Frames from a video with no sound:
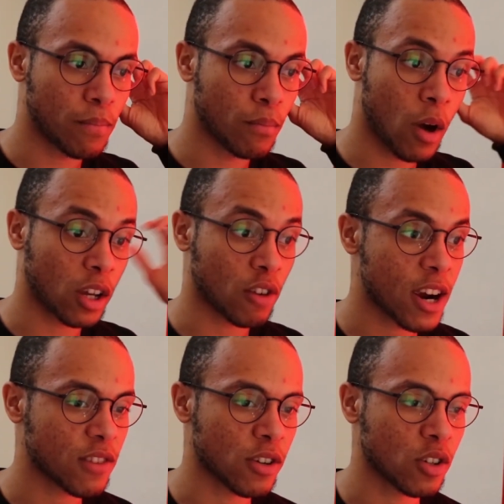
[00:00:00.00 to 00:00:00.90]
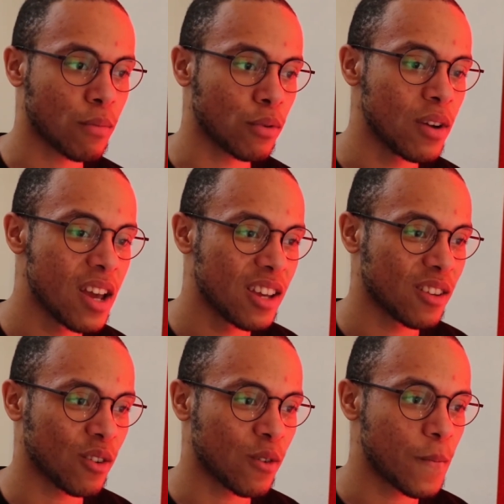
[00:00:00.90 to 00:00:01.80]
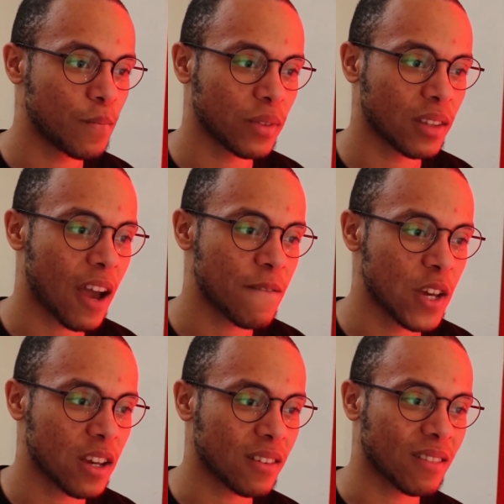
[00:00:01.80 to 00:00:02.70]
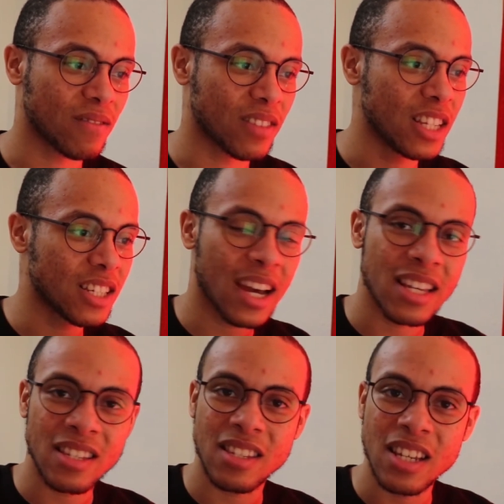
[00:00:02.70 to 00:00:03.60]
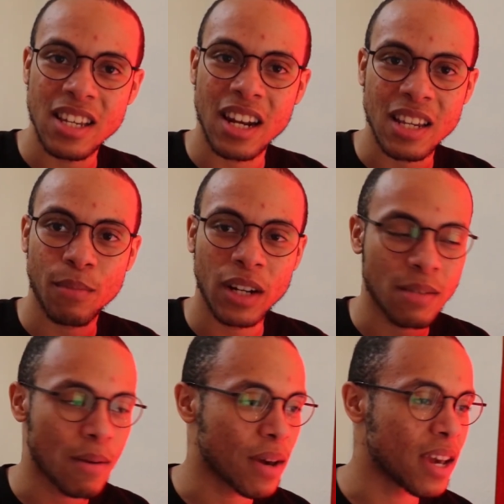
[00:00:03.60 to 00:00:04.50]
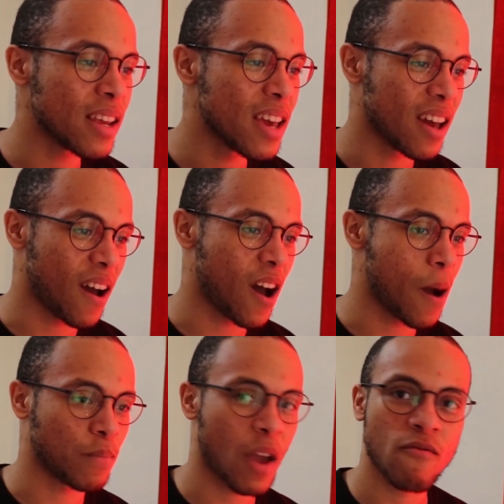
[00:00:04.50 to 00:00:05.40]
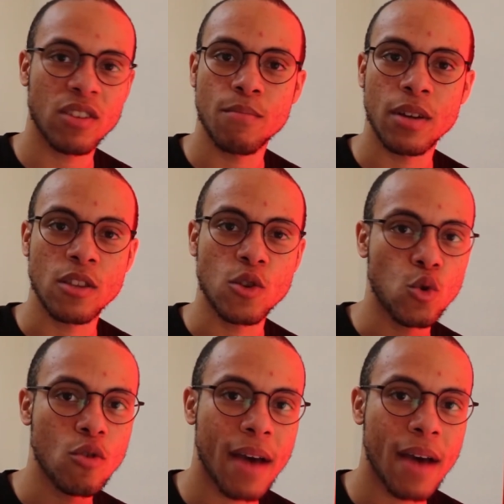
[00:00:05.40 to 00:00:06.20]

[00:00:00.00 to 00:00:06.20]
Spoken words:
market crash, for example. So I think these guys see that there's money to be made. They haven't really been too